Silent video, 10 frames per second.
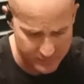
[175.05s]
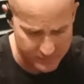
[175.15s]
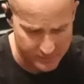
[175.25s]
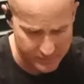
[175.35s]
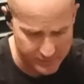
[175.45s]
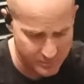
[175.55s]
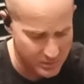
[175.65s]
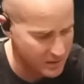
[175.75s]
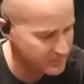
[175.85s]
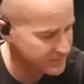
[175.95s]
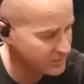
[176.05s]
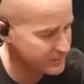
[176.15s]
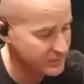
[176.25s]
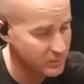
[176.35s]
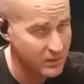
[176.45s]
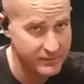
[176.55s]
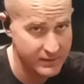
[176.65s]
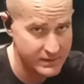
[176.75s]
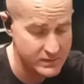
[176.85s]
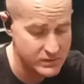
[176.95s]
your welder, you could probably only run
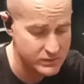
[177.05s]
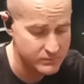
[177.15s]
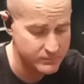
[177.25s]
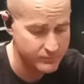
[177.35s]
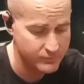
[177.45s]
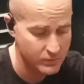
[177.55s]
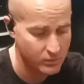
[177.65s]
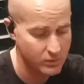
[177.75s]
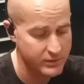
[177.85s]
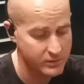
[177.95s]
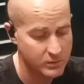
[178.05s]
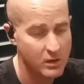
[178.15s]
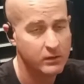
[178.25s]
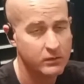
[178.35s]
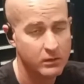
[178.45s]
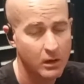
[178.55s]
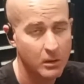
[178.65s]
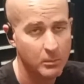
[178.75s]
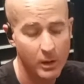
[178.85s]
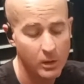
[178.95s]
these, or you can run
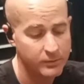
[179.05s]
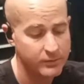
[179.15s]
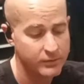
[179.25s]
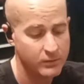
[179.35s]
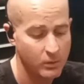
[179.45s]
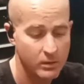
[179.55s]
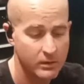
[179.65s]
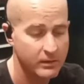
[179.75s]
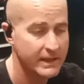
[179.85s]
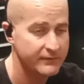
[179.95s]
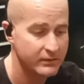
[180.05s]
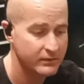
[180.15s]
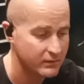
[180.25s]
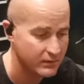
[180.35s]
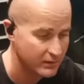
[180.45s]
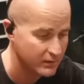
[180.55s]
both, or even